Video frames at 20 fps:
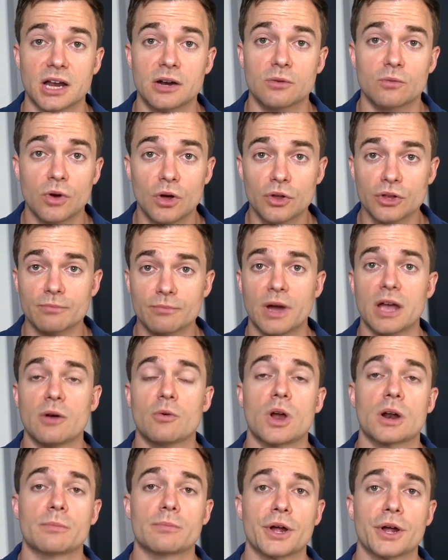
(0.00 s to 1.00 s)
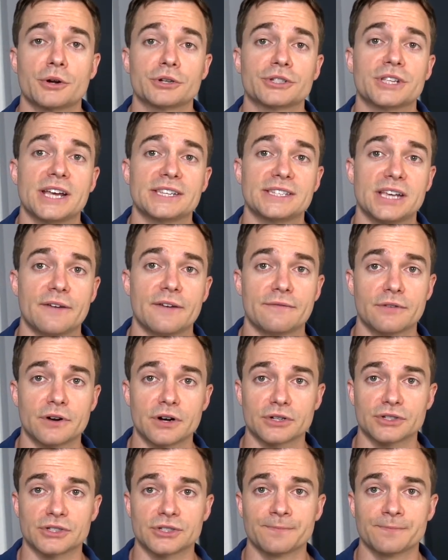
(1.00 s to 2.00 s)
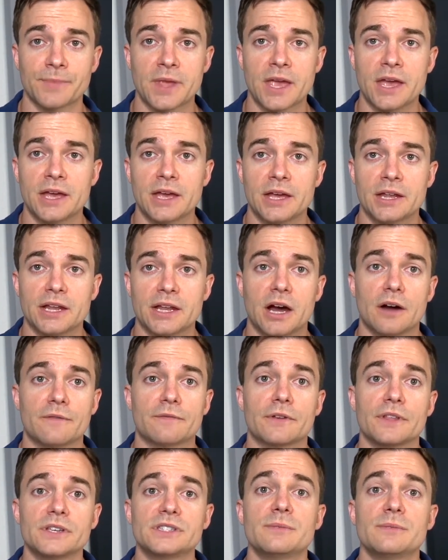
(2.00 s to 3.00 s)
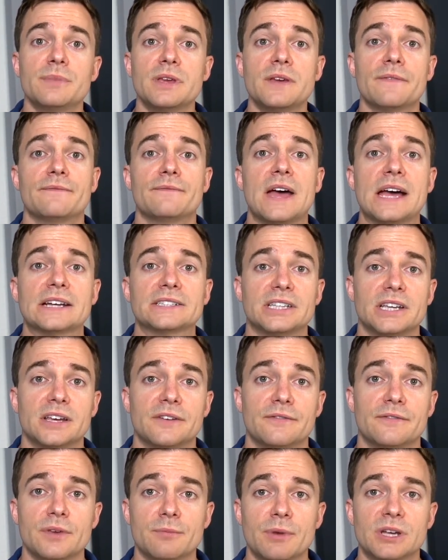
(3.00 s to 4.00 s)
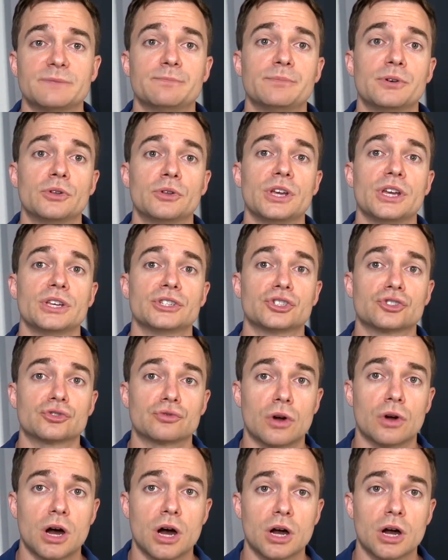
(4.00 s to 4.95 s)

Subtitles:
well, you might want to prioritize that first. Now, for this to be effective, you must build a strong